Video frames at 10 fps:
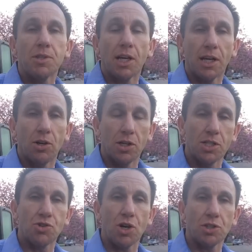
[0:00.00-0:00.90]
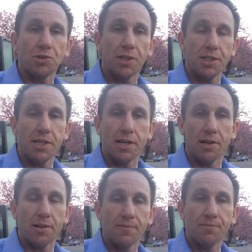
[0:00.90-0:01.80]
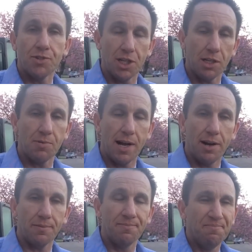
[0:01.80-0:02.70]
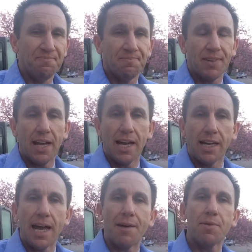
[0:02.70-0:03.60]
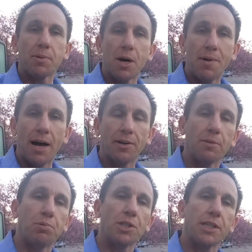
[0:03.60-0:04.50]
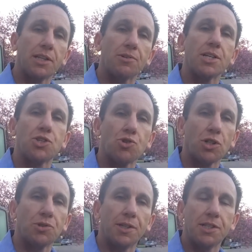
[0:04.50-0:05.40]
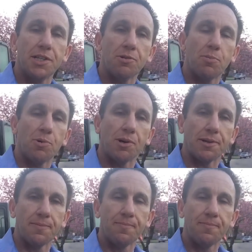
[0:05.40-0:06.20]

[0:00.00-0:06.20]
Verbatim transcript: with a good structural engineer, check around, and have them come out and put together a structural engineer report.